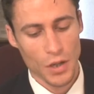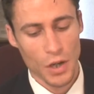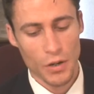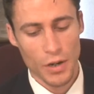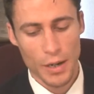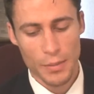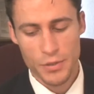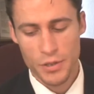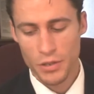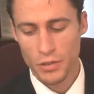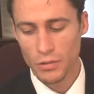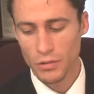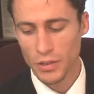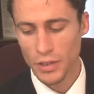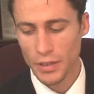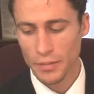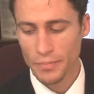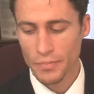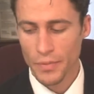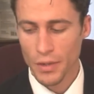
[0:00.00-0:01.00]
Oh,
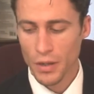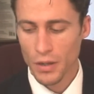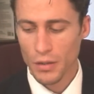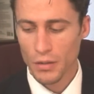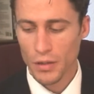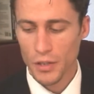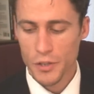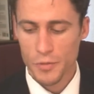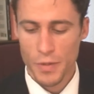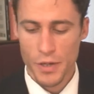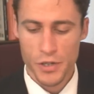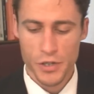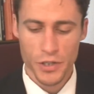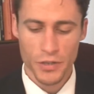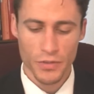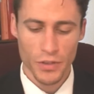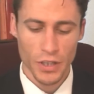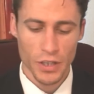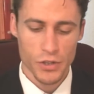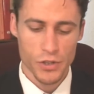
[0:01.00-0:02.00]
absolutely.
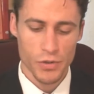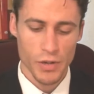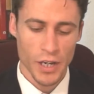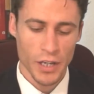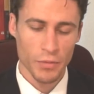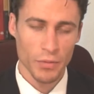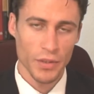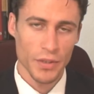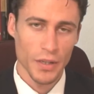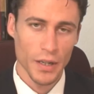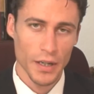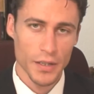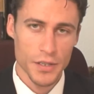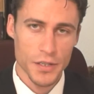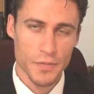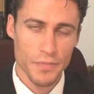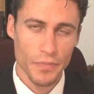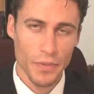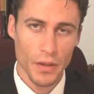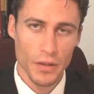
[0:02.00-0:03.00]
Especially if you get trained with
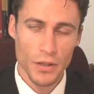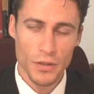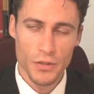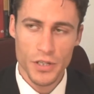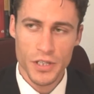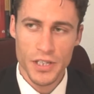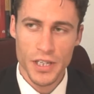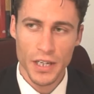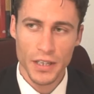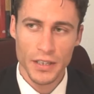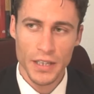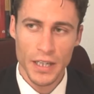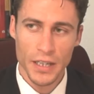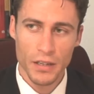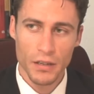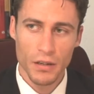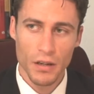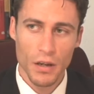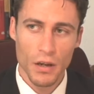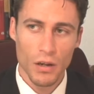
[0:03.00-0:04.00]
us. There's a
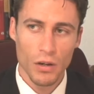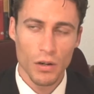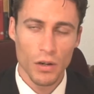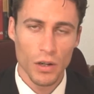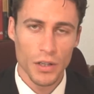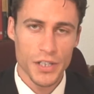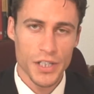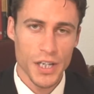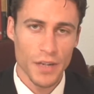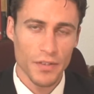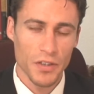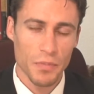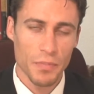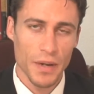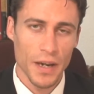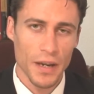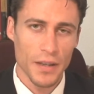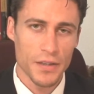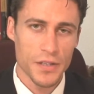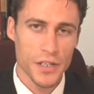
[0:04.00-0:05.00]
technique called seventh
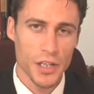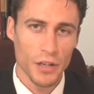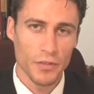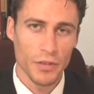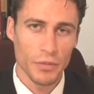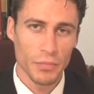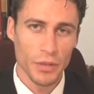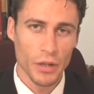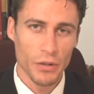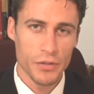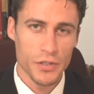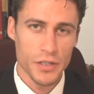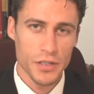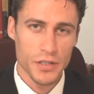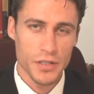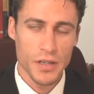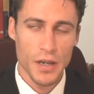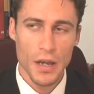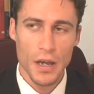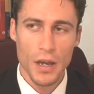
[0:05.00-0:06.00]
path
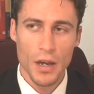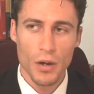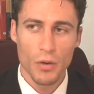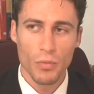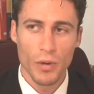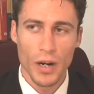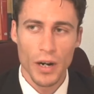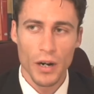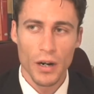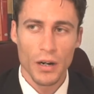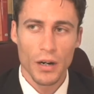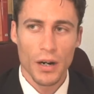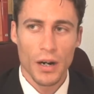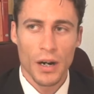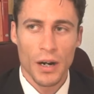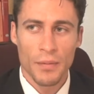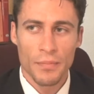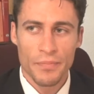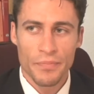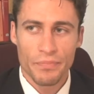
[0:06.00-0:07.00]
self-hypnosis, where
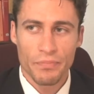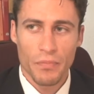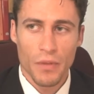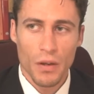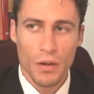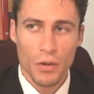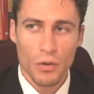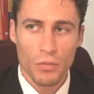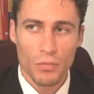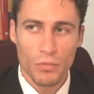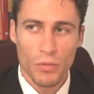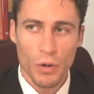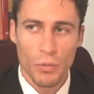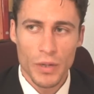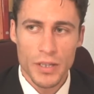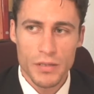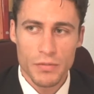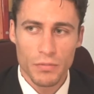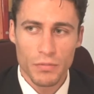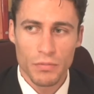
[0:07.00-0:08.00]

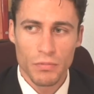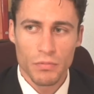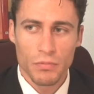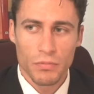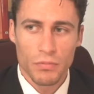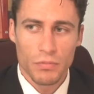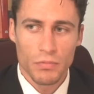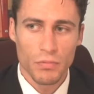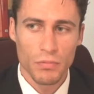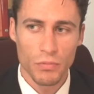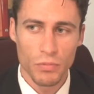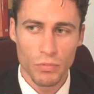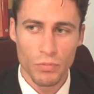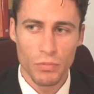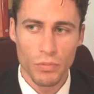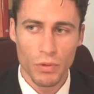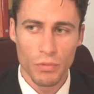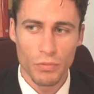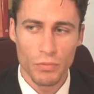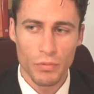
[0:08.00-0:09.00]

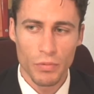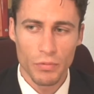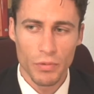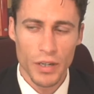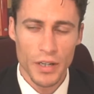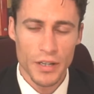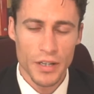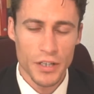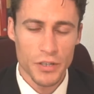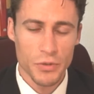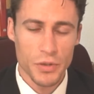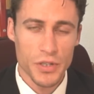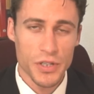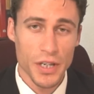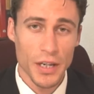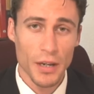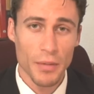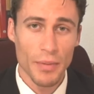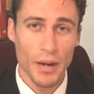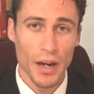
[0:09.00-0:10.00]
one of the things we
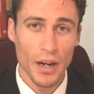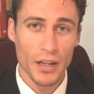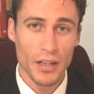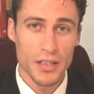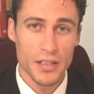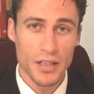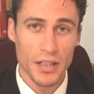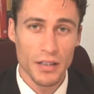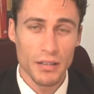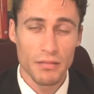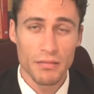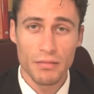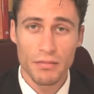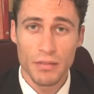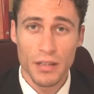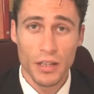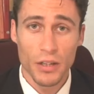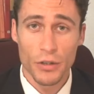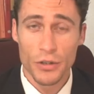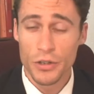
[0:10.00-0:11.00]
say about it is that
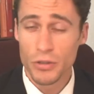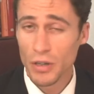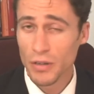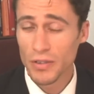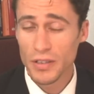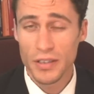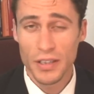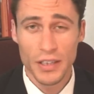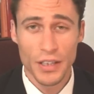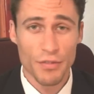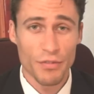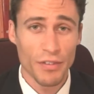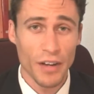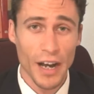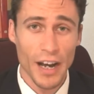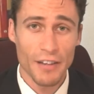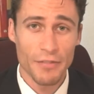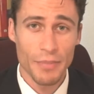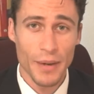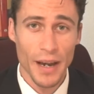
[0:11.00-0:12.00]
it'll do everything that
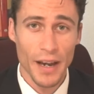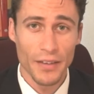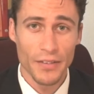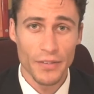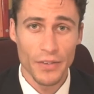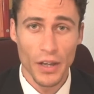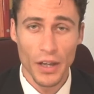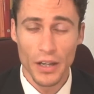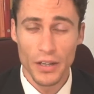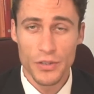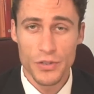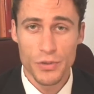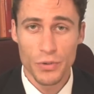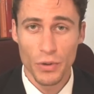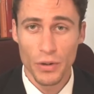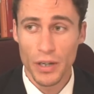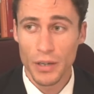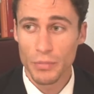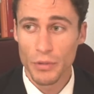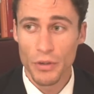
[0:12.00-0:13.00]
five-path does
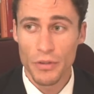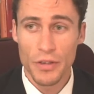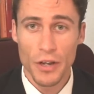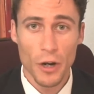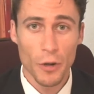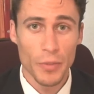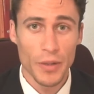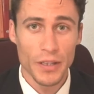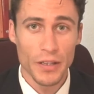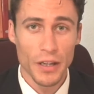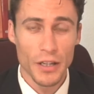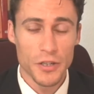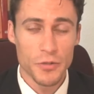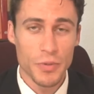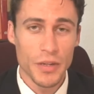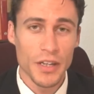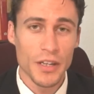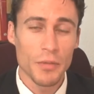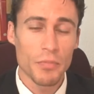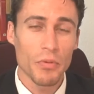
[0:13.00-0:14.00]
or hypnotherapy does,
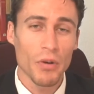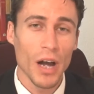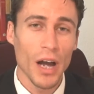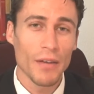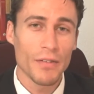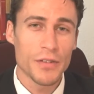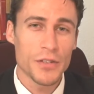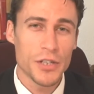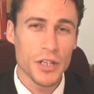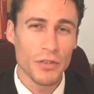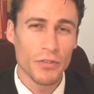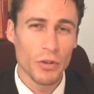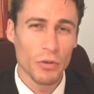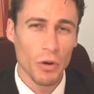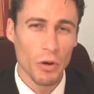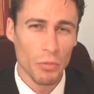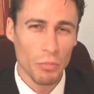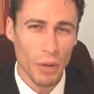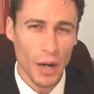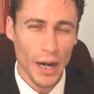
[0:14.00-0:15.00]
but in the privacy of
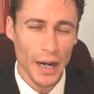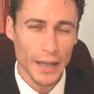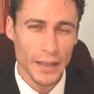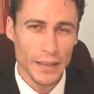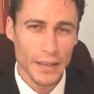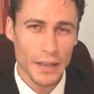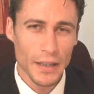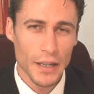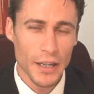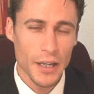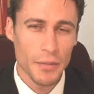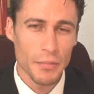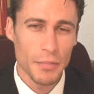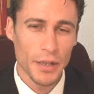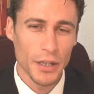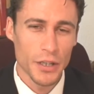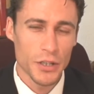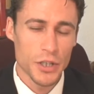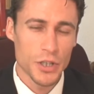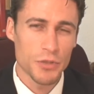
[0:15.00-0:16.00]
your own mind,
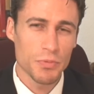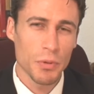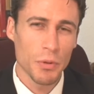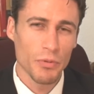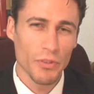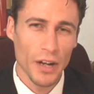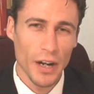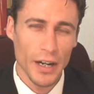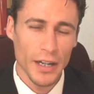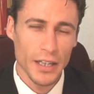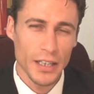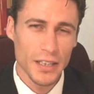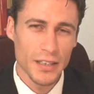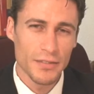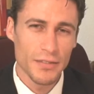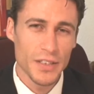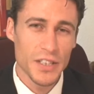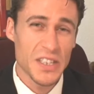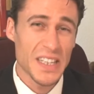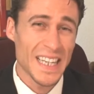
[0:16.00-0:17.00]
because it's
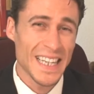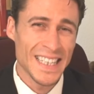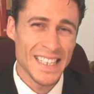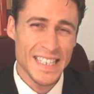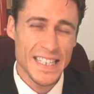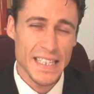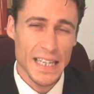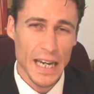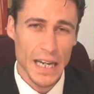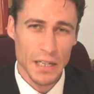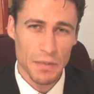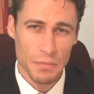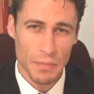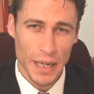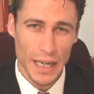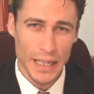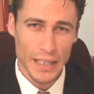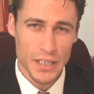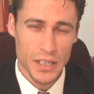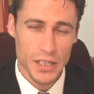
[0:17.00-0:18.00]
provocative, it's
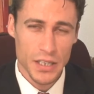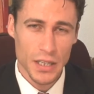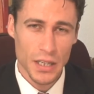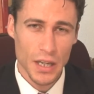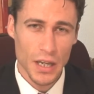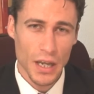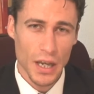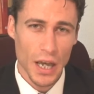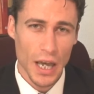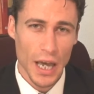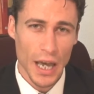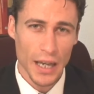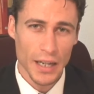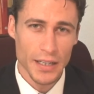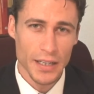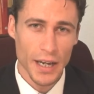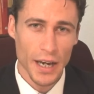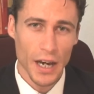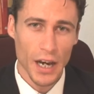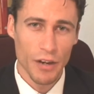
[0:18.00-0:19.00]
insight-based,
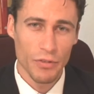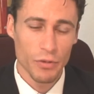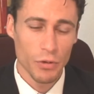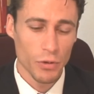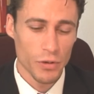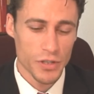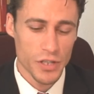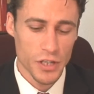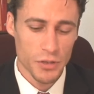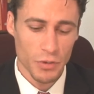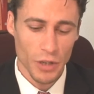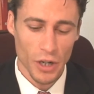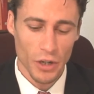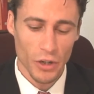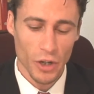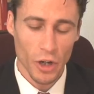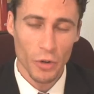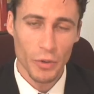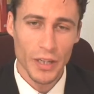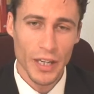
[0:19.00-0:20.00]
and of course, as we all
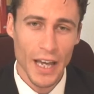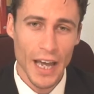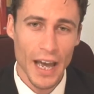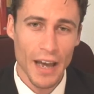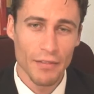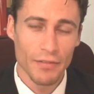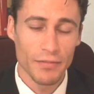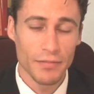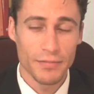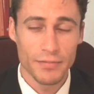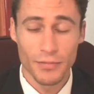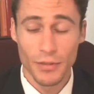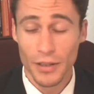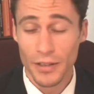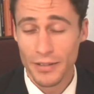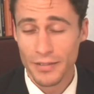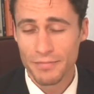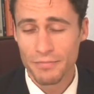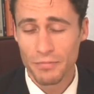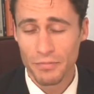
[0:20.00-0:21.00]
know, when you have,
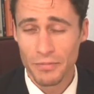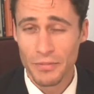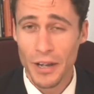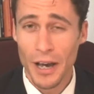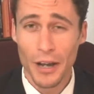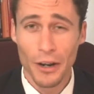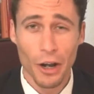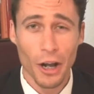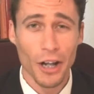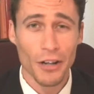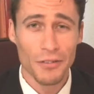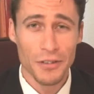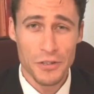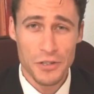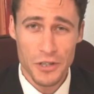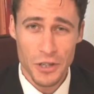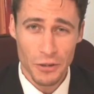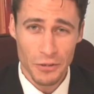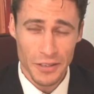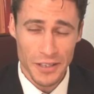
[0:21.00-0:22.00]
well, not all of
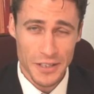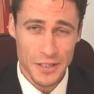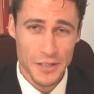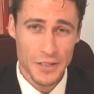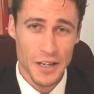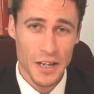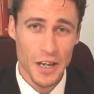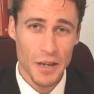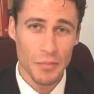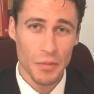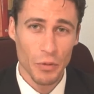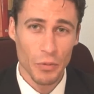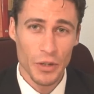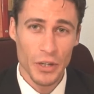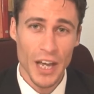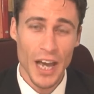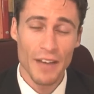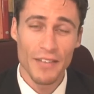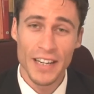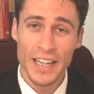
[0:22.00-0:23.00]
us know this, but when
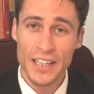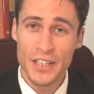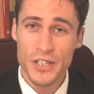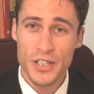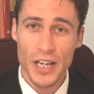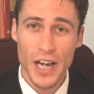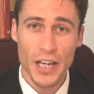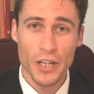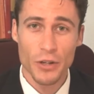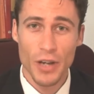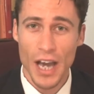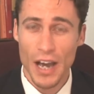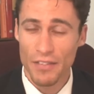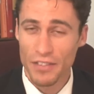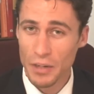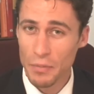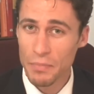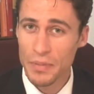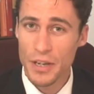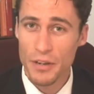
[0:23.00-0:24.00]
you have an insight, you have
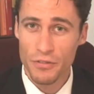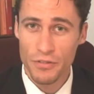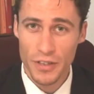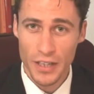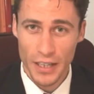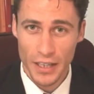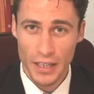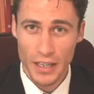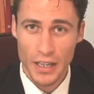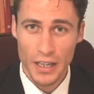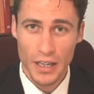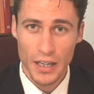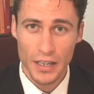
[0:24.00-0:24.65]
an epiphany.